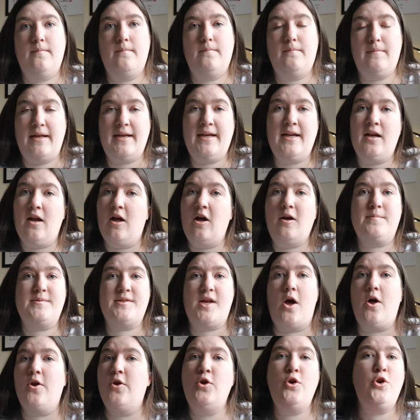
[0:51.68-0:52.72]
Many LARPs
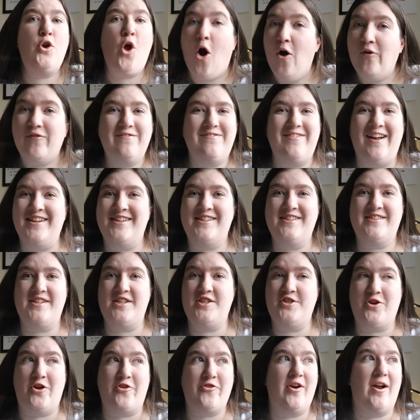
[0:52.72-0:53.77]
are not
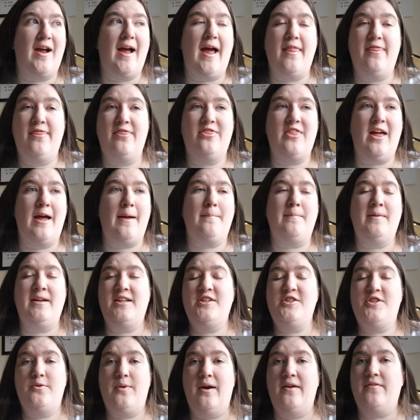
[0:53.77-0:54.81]
fantasy genre, and that
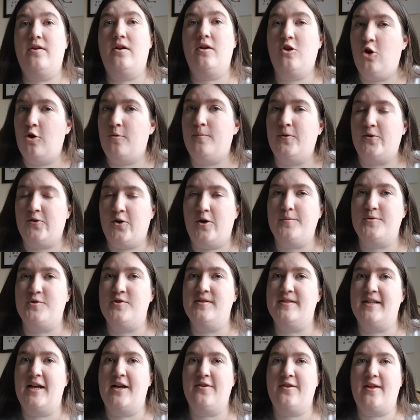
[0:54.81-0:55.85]
means you have a lot more
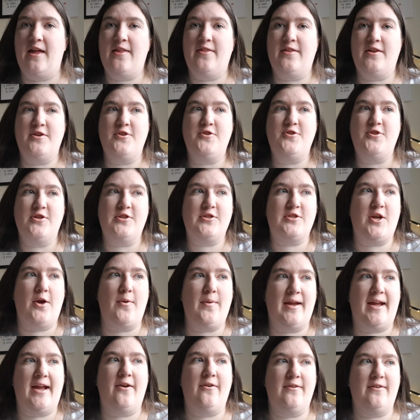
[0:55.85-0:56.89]
options out there than just
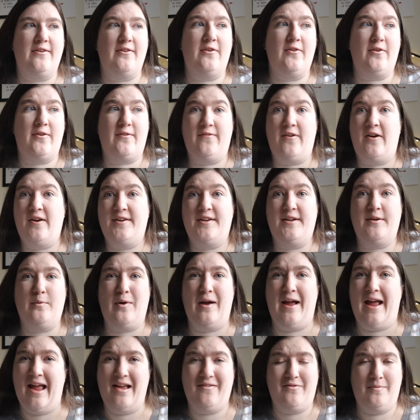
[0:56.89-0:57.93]
going out and finding
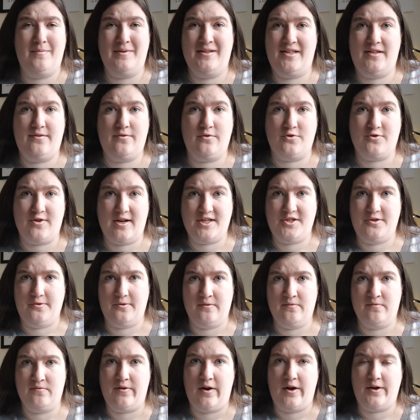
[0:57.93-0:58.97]
whatever medieval dress you
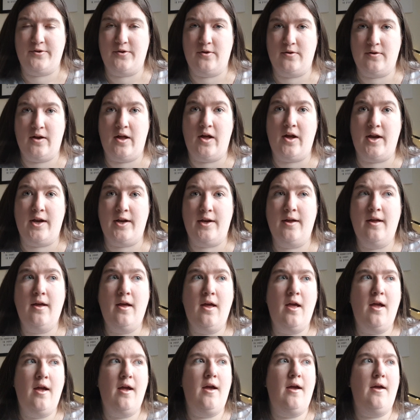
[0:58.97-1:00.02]
can find online.
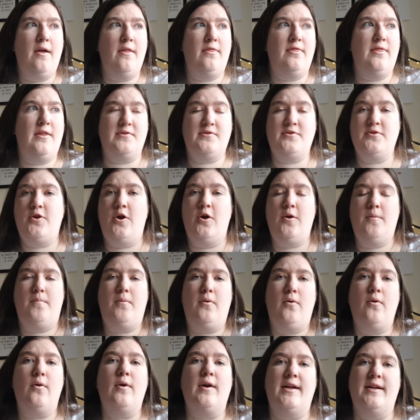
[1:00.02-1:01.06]
There's no
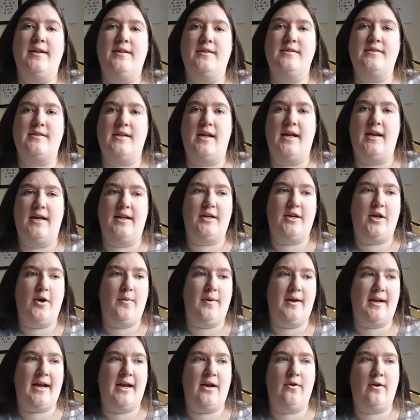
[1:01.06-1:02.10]
point in
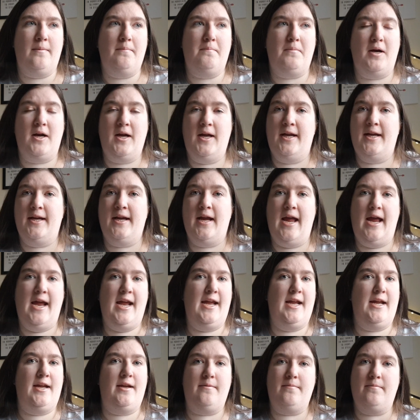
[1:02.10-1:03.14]
going out and buying
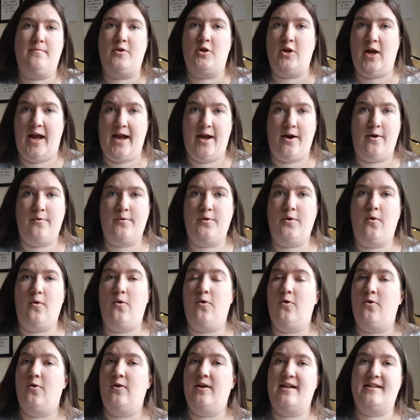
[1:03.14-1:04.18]
a gown
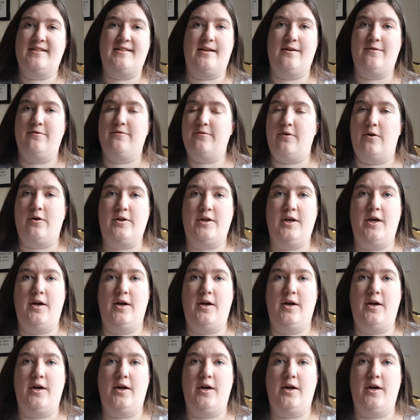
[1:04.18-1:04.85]
or let's say a frock